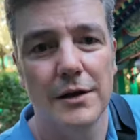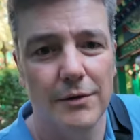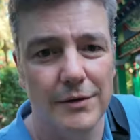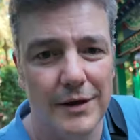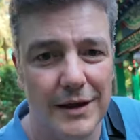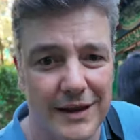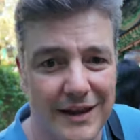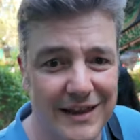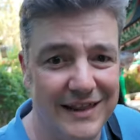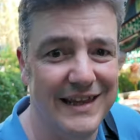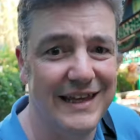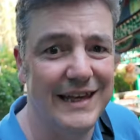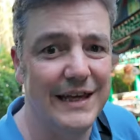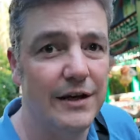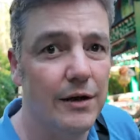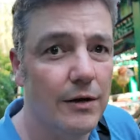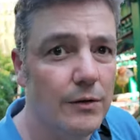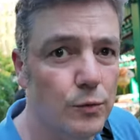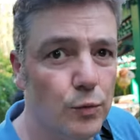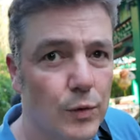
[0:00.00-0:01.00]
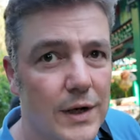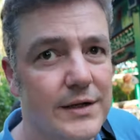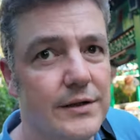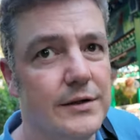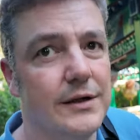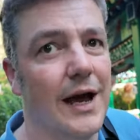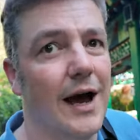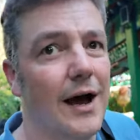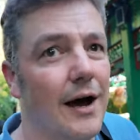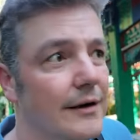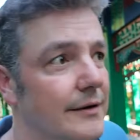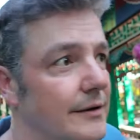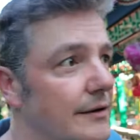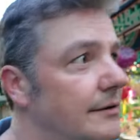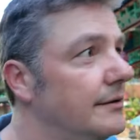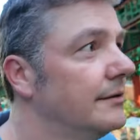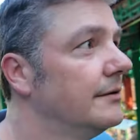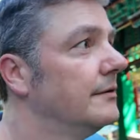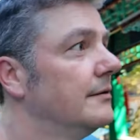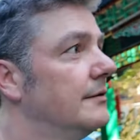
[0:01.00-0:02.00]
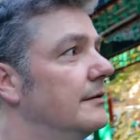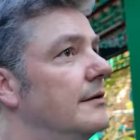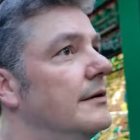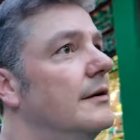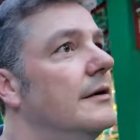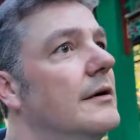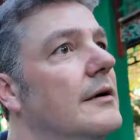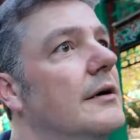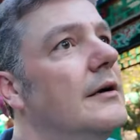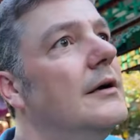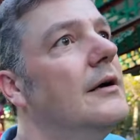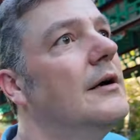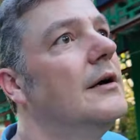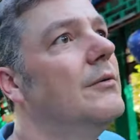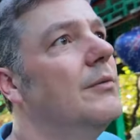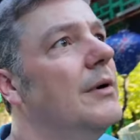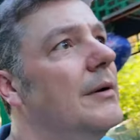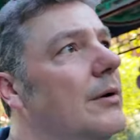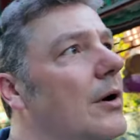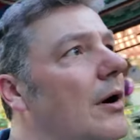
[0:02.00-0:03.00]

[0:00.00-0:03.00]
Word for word: So this is the Good Wish Garden. We've